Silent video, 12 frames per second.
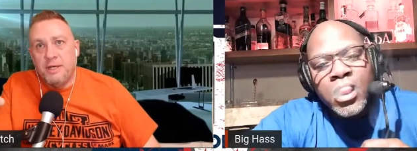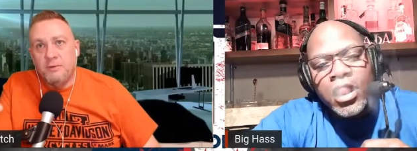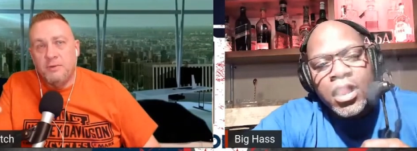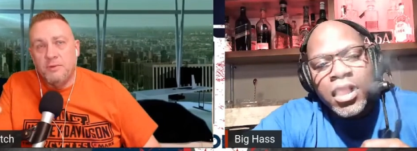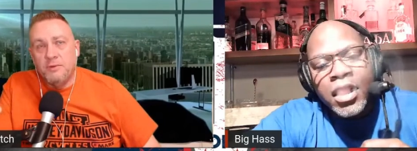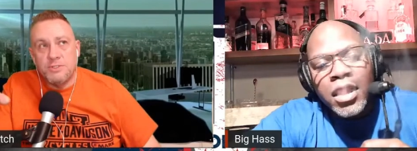
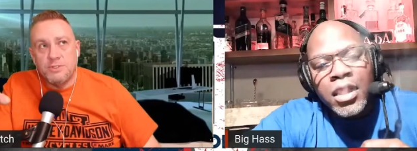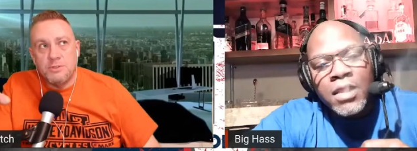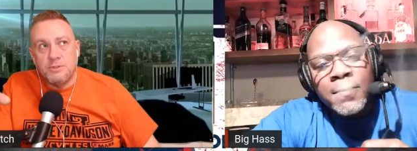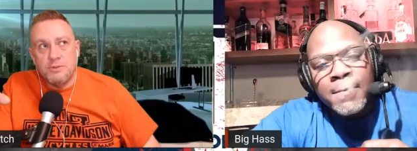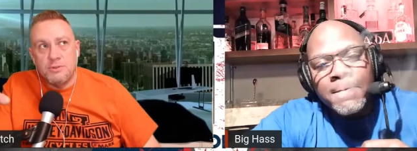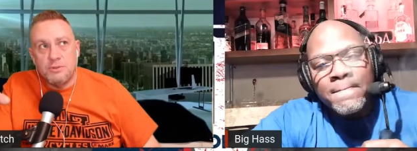Speaker 1: was
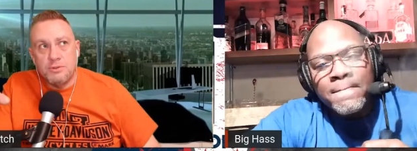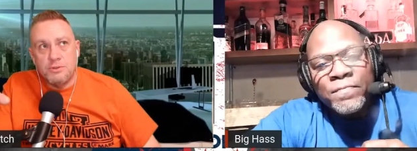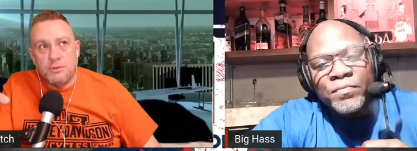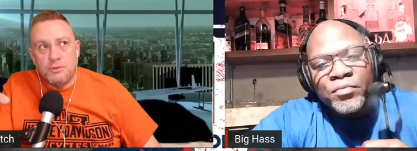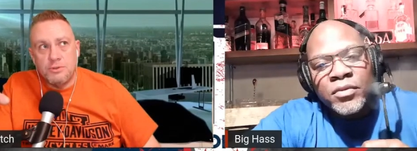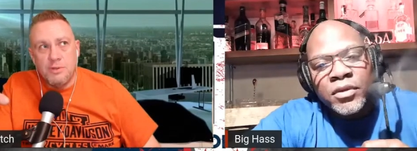
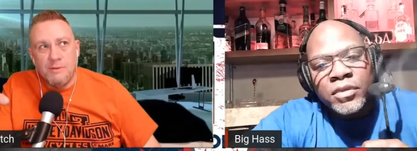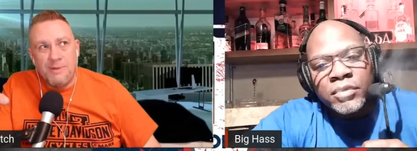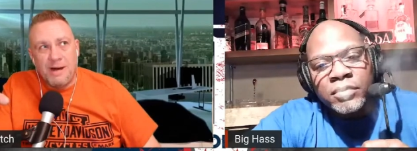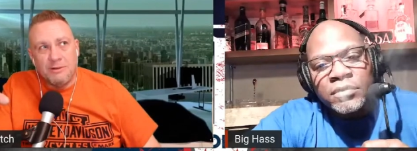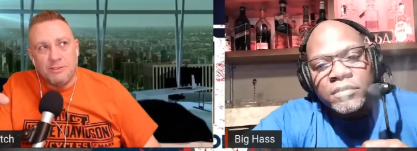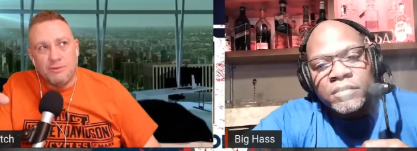
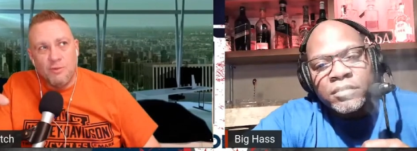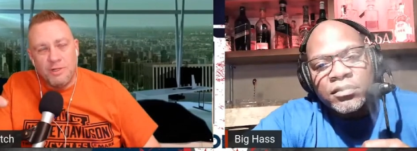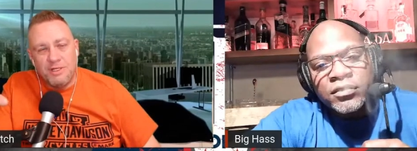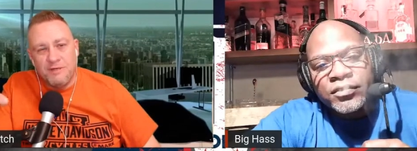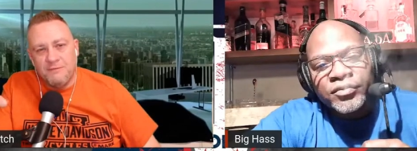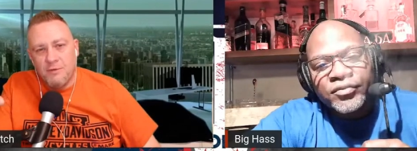about
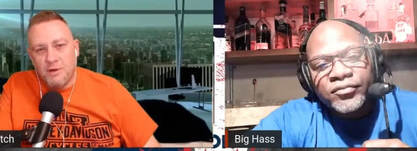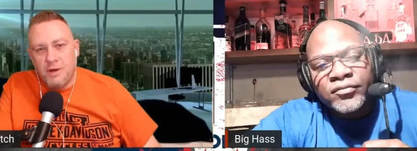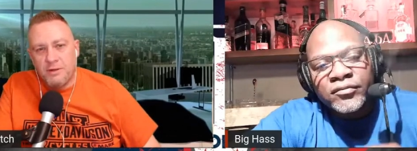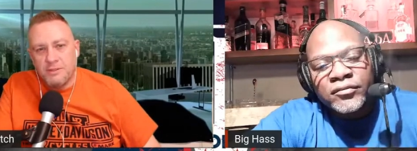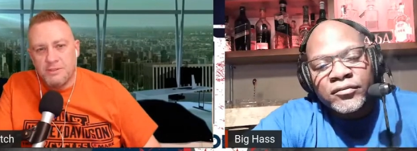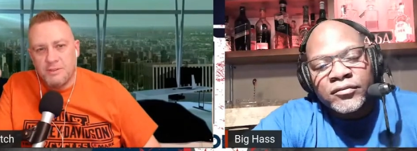
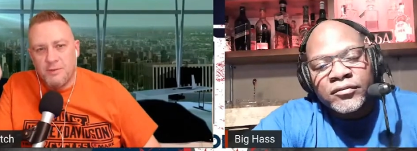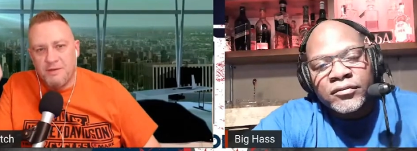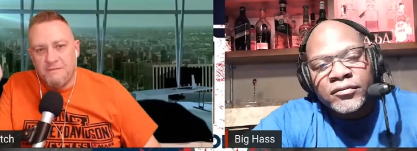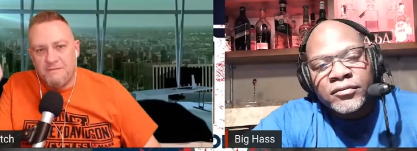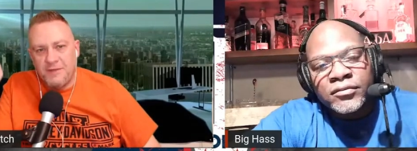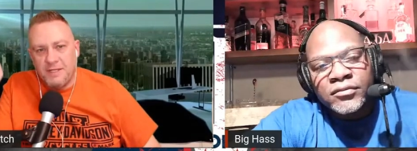2,400 square
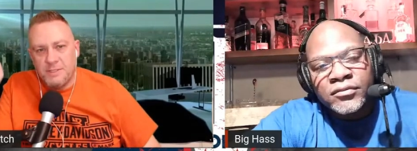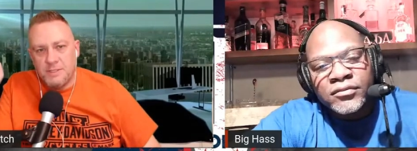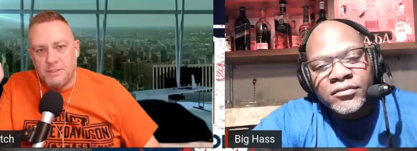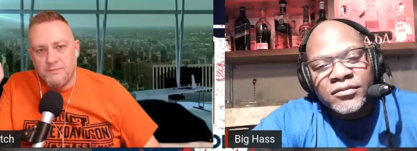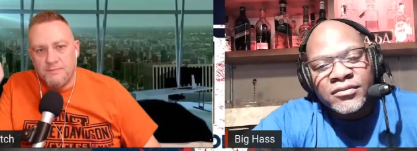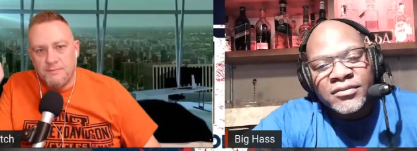feet.
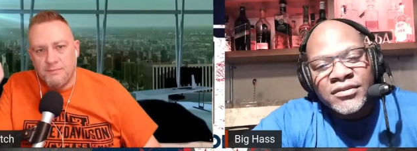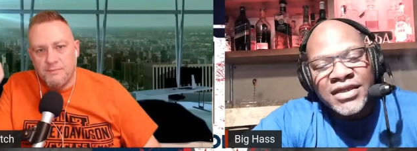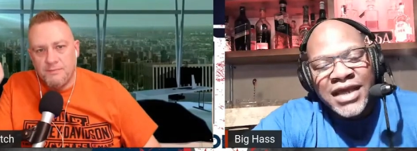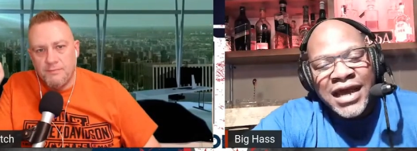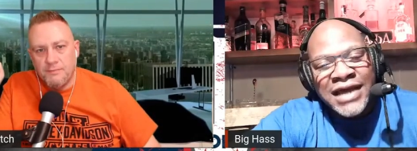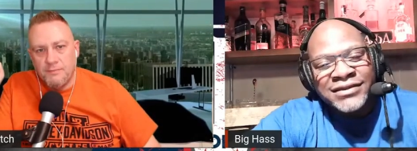
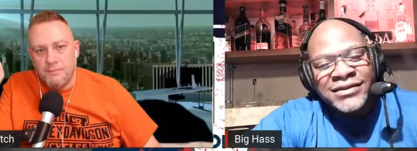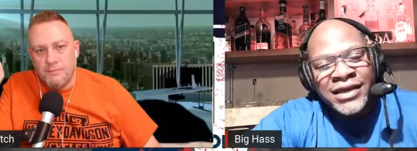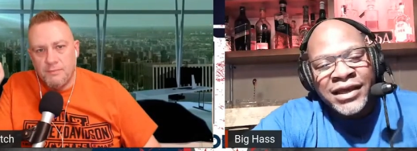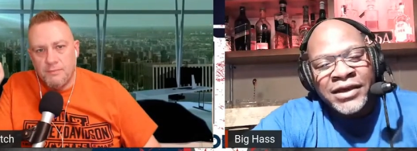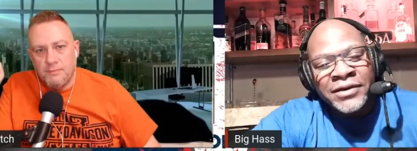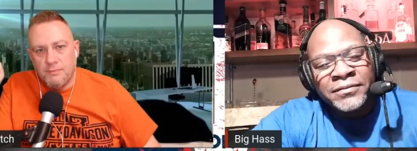
Speaker 2: God
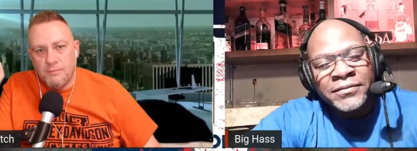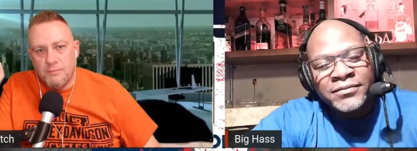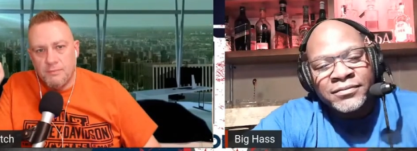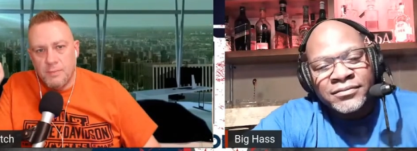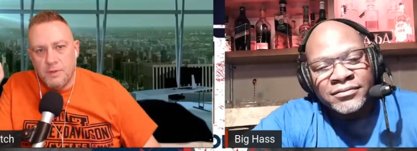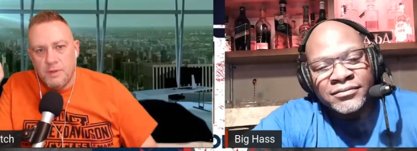damn.
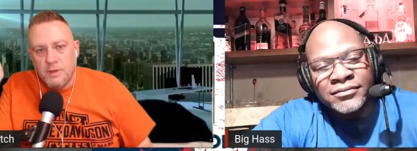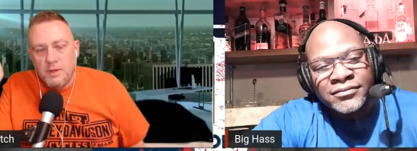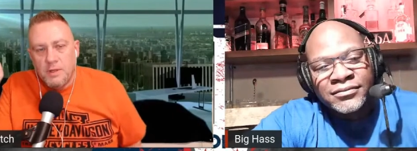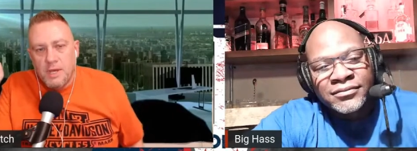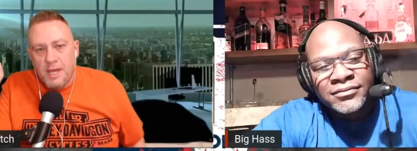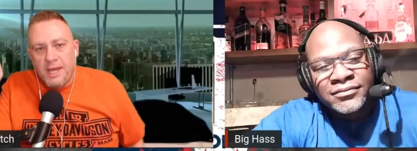
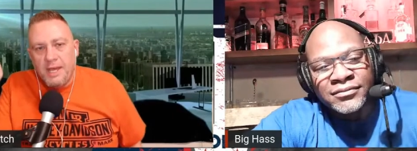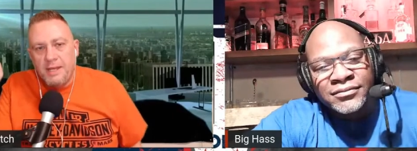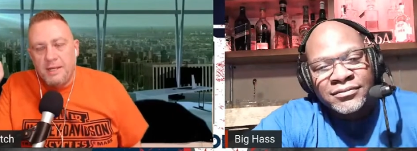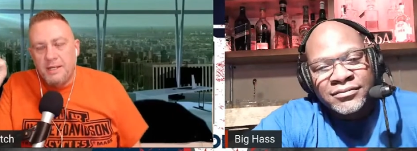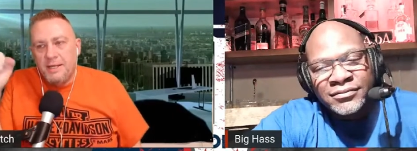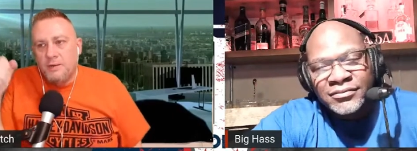
Speaker 1: And
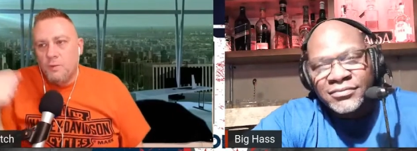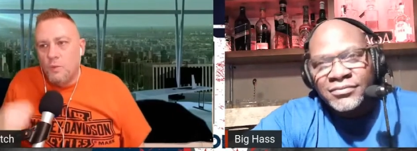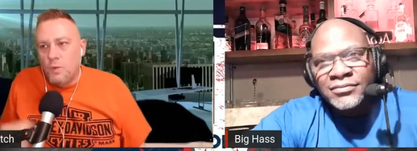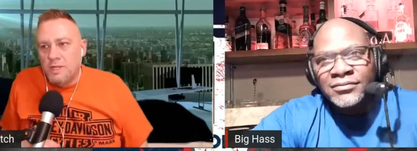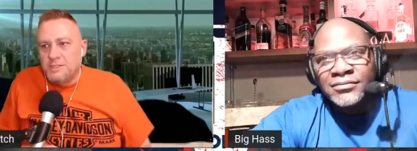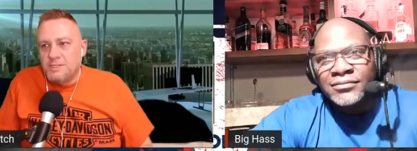it
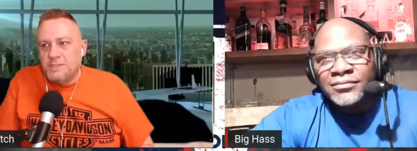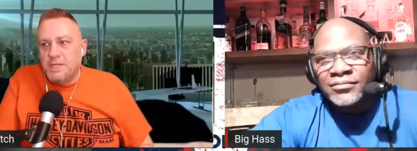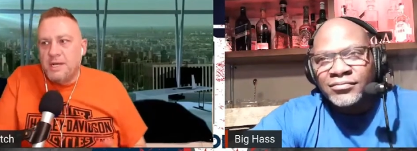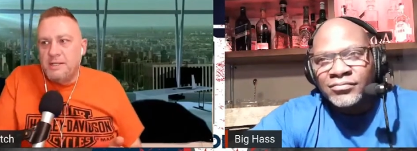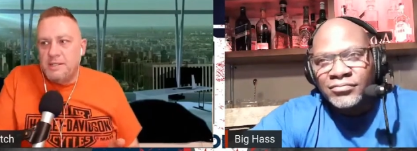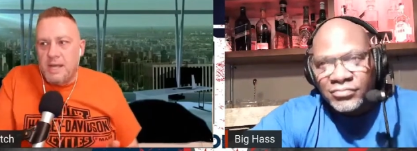was,
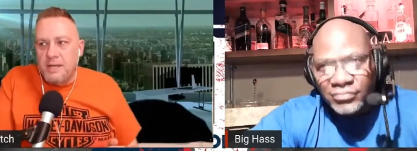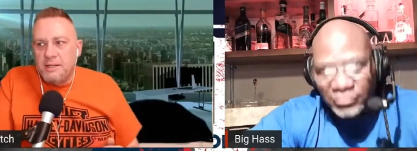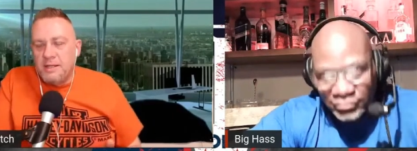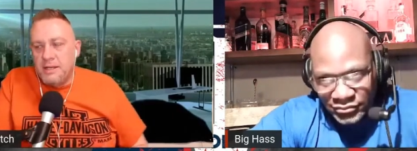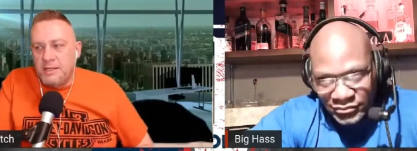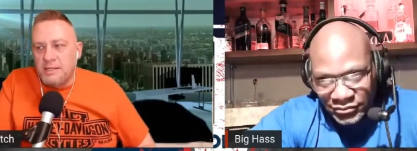
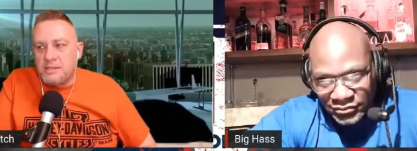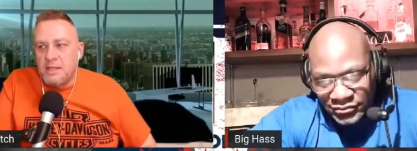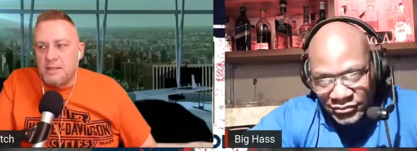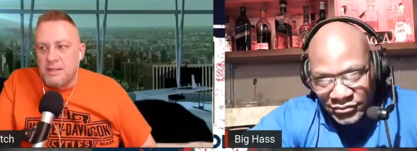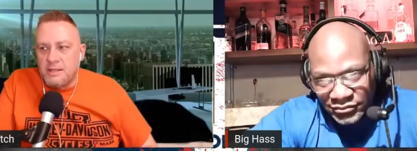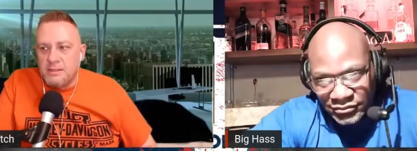it,
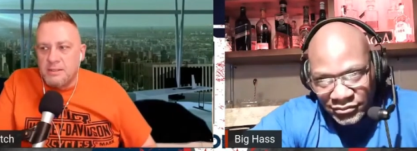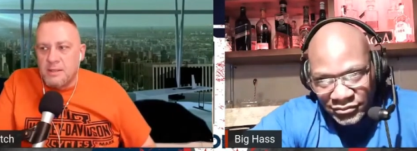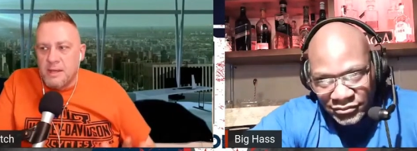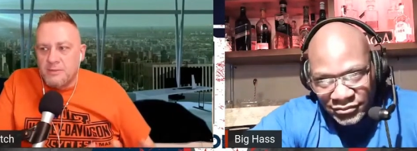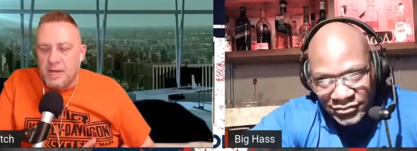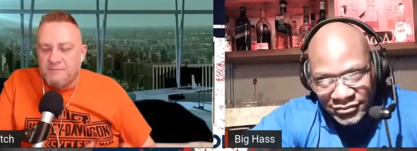
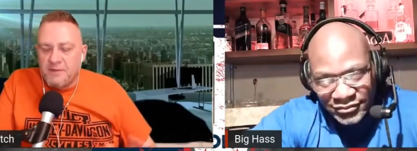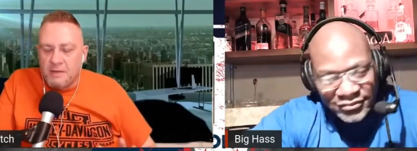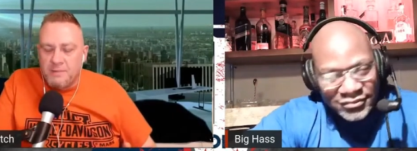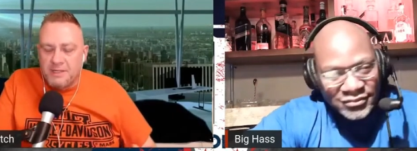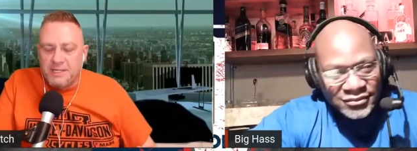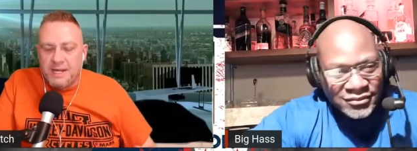I've talked
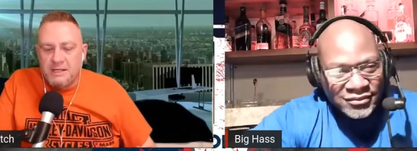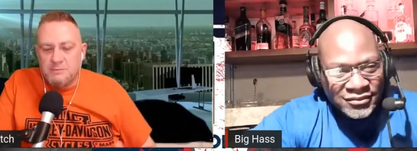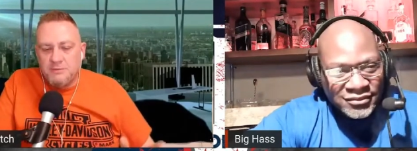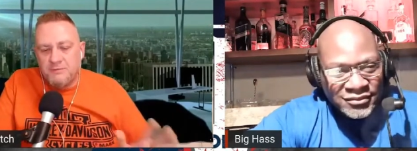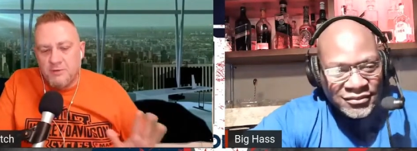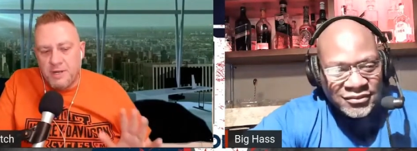about that house
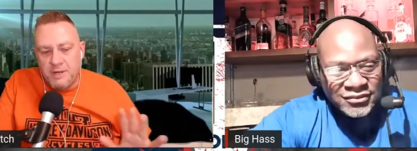before. It had a